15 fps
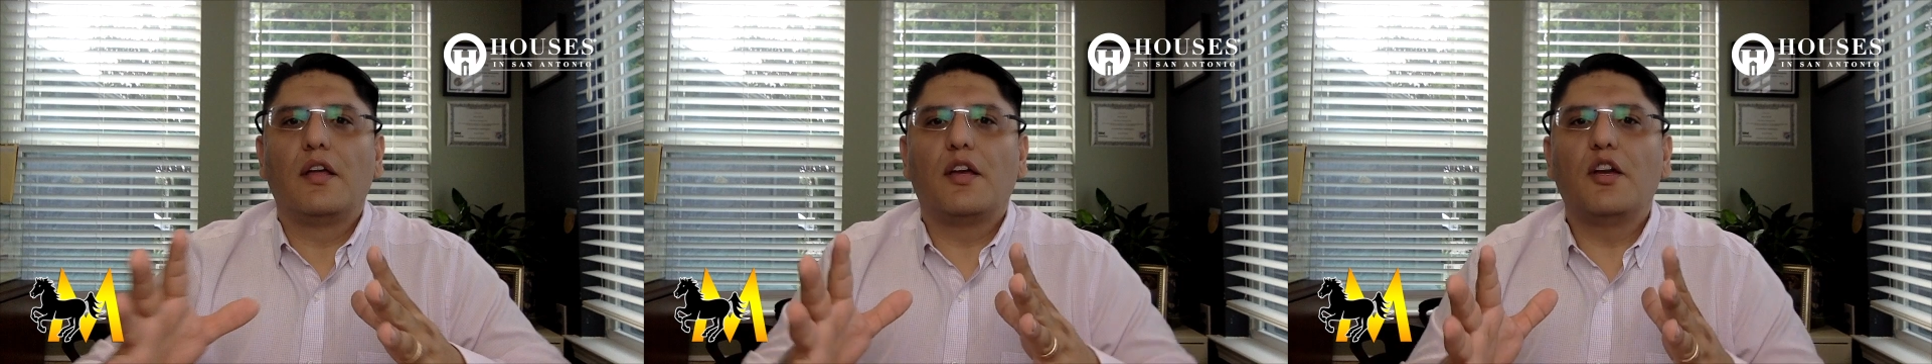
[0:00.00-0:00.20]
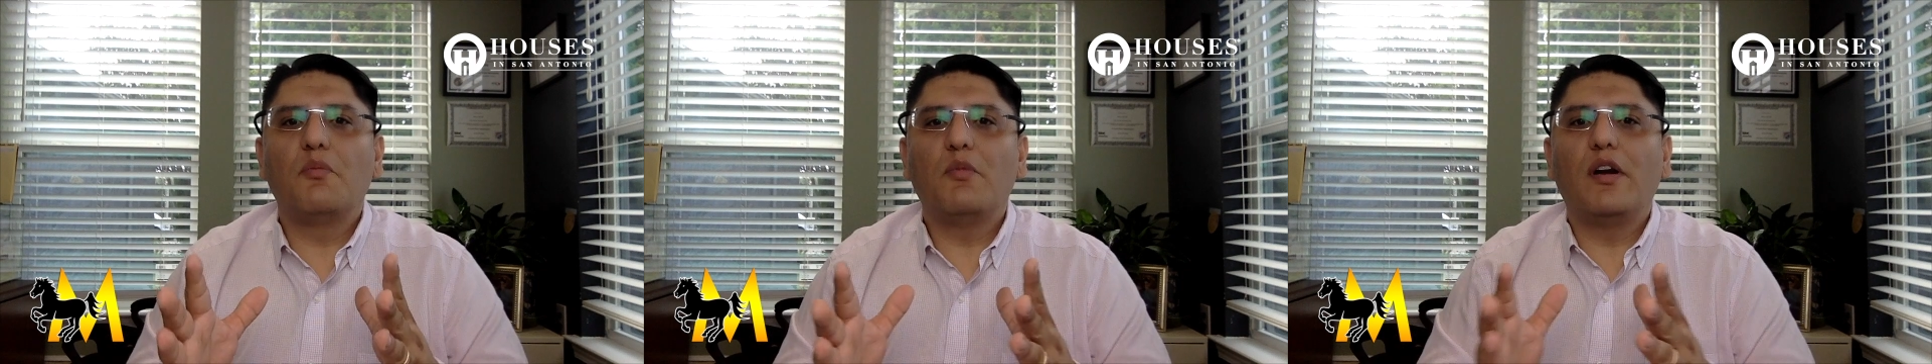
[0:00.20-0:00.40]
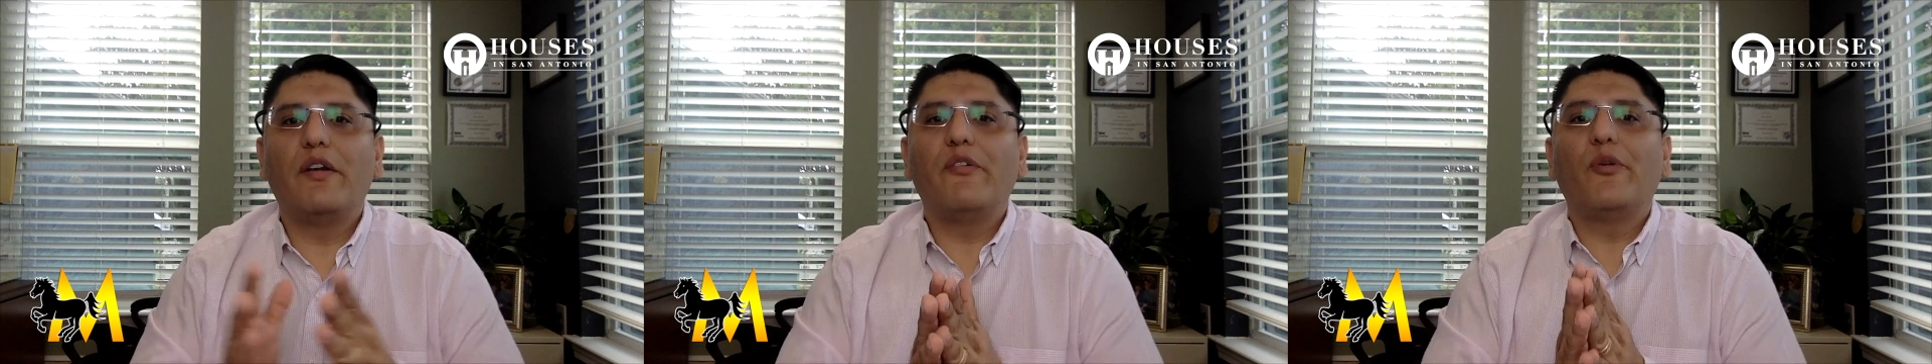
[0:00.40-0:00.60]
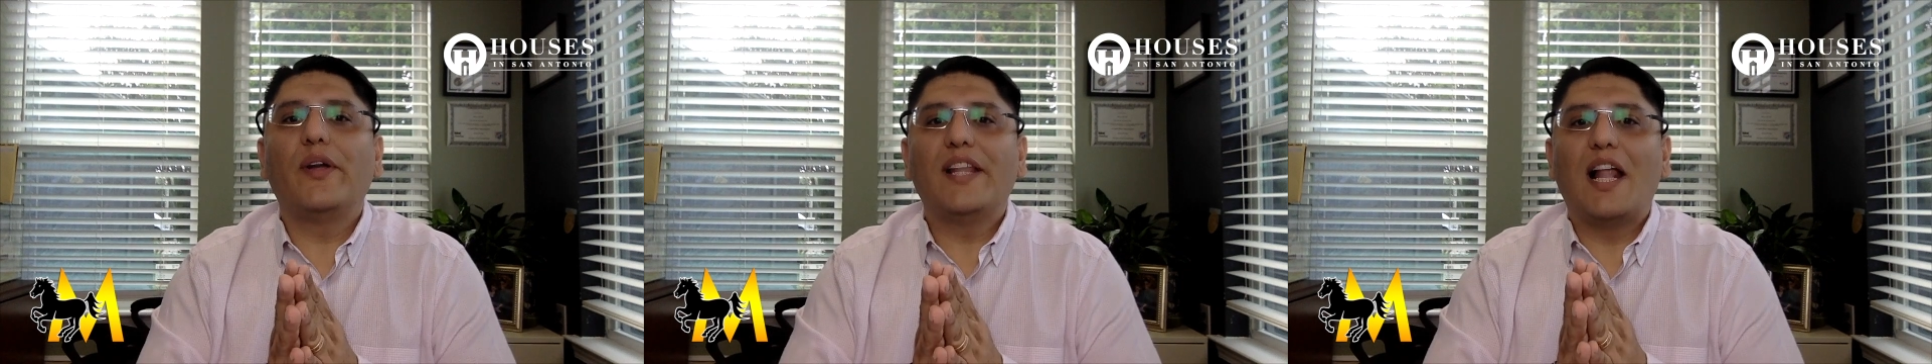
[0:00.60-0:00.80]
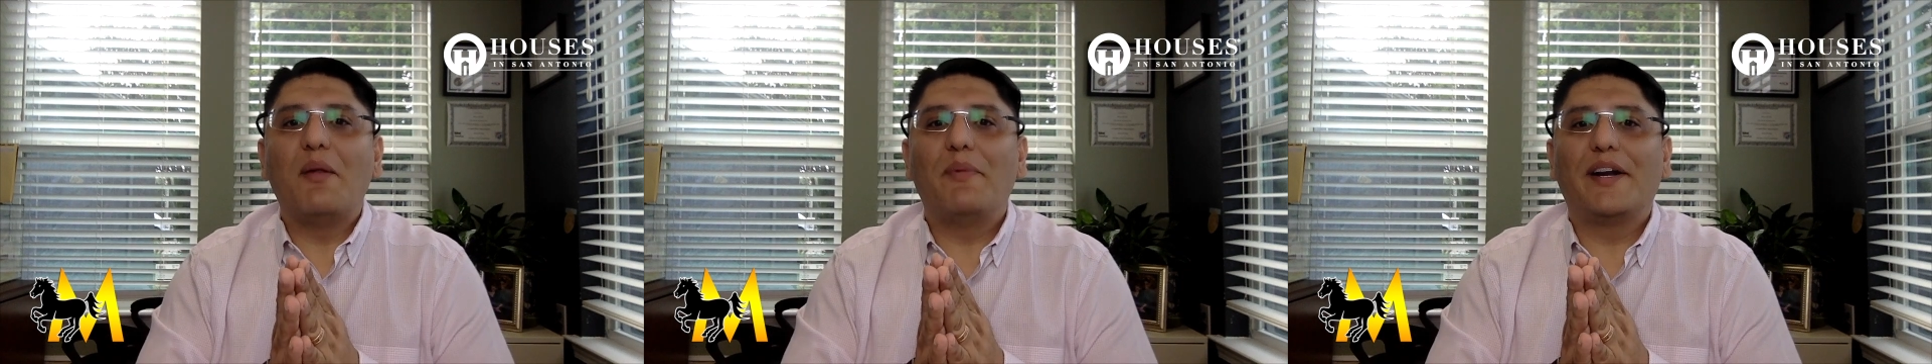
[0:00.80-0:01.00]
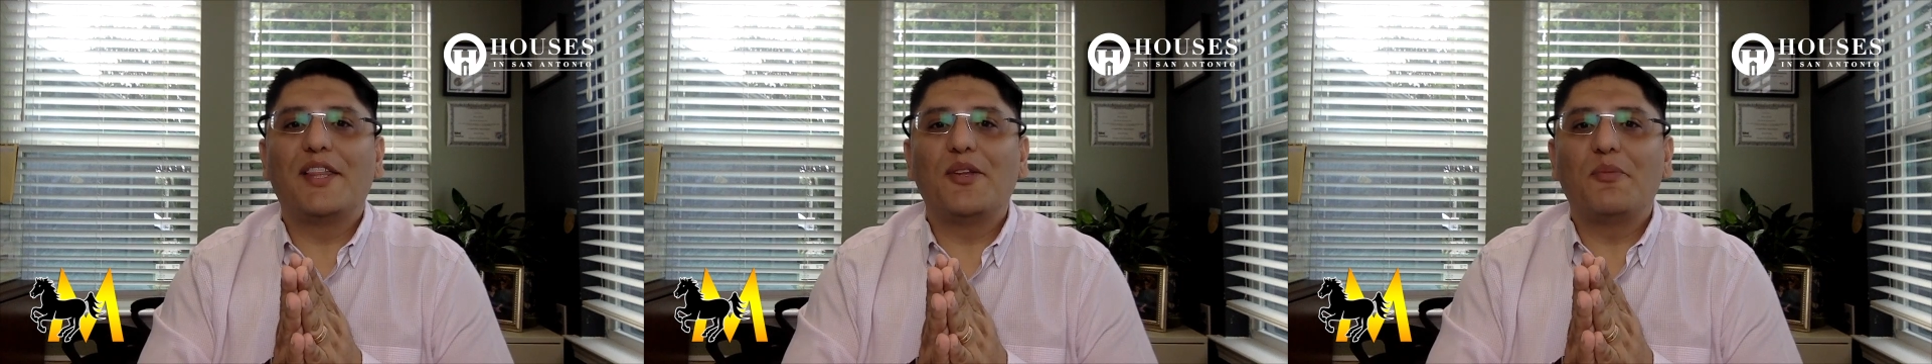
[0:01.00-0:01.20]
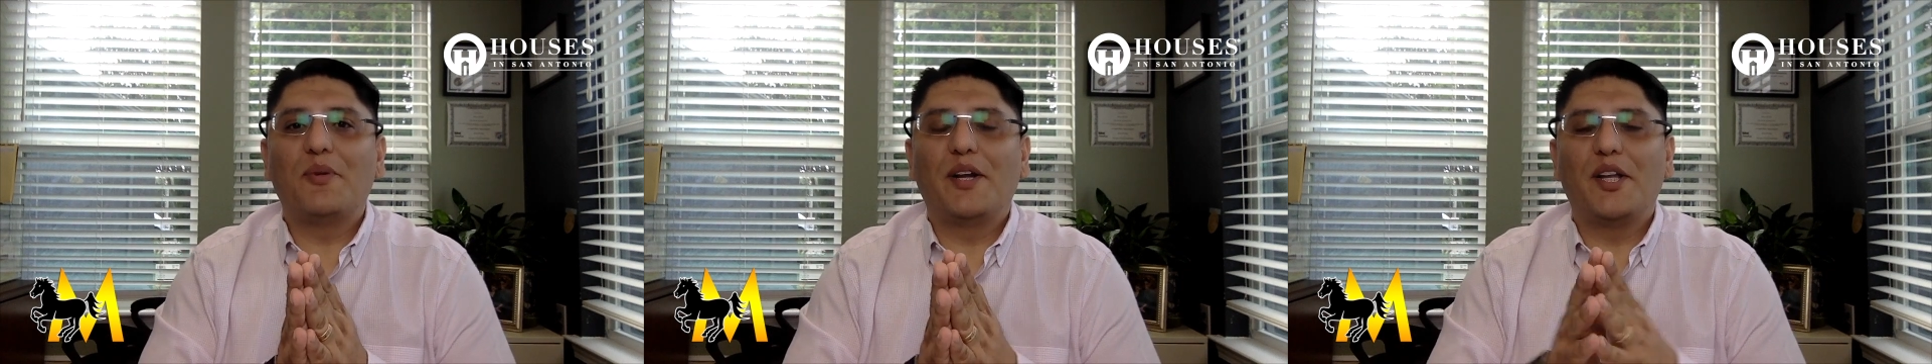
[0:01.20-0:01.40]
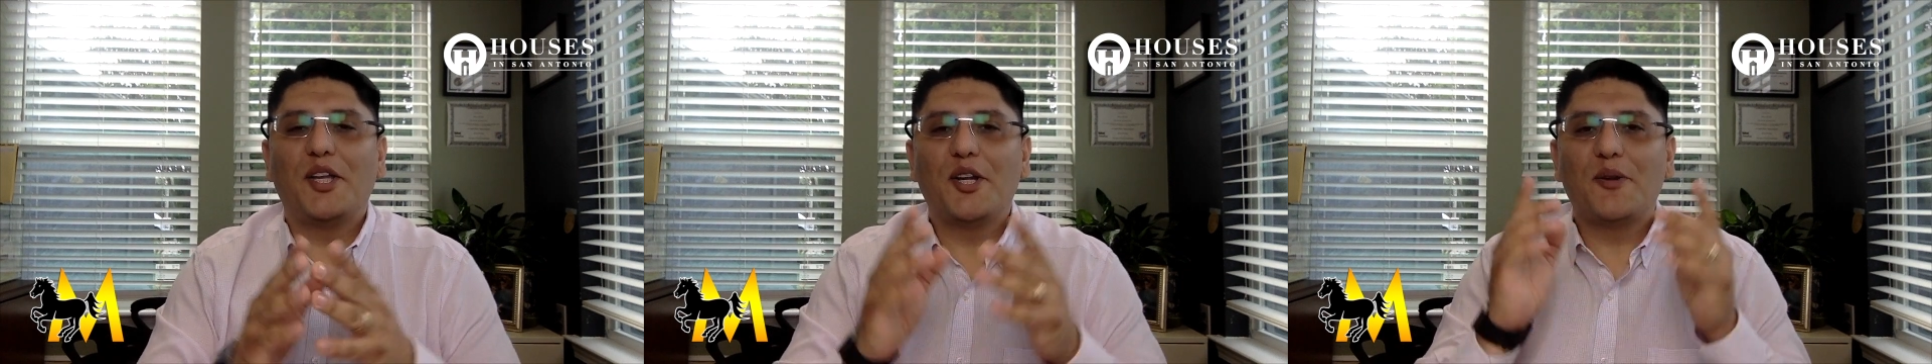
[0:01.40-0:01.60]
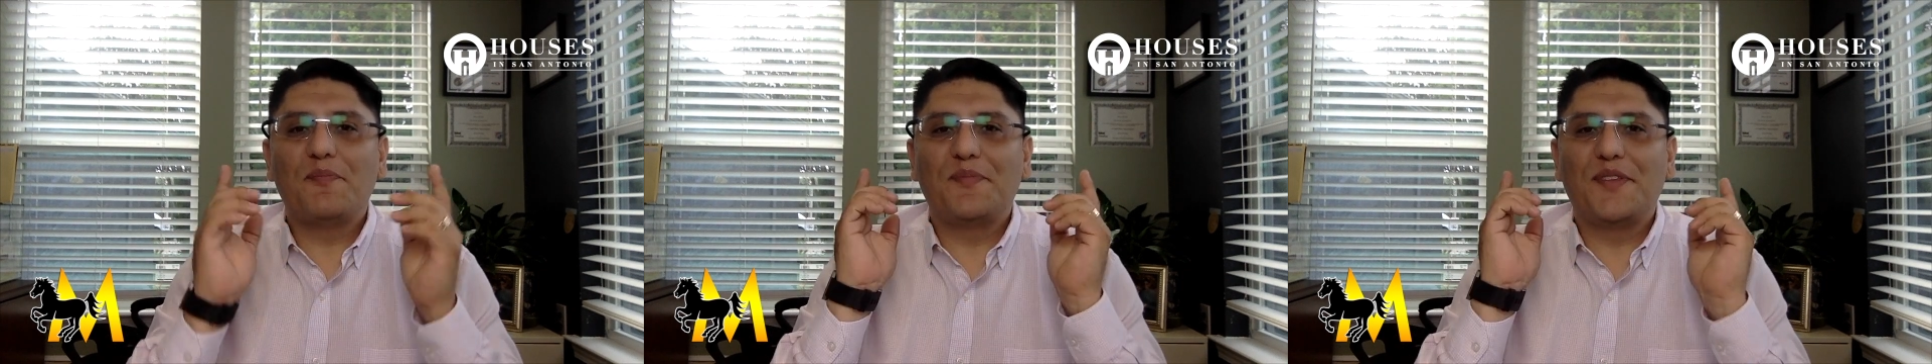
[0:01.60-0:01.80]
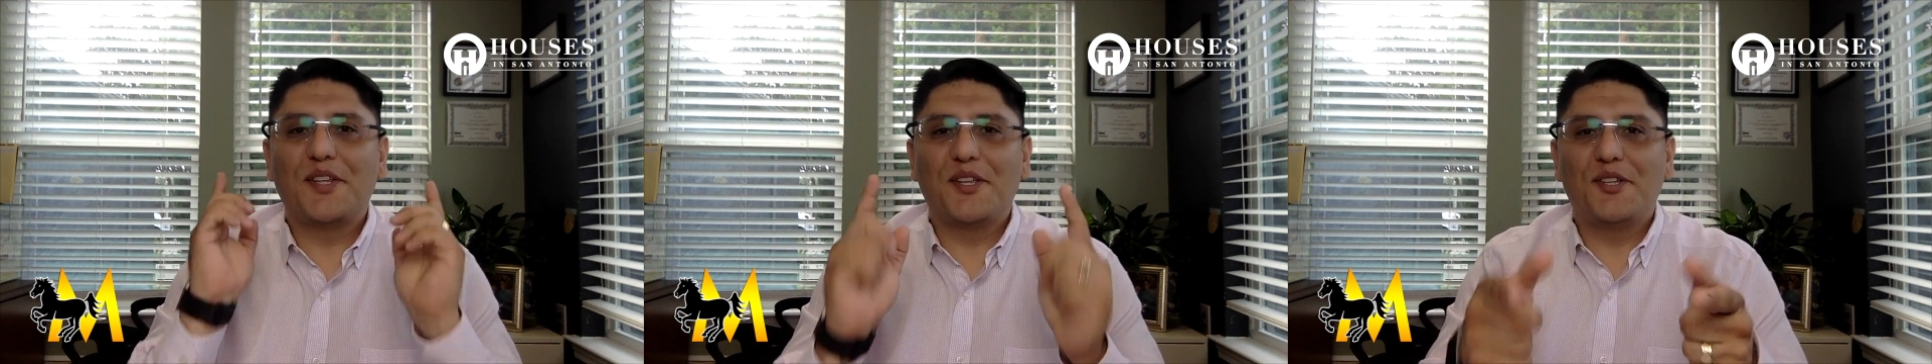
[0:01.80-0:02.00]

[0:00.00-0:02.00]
Good morning everyone, Alberto Murillo,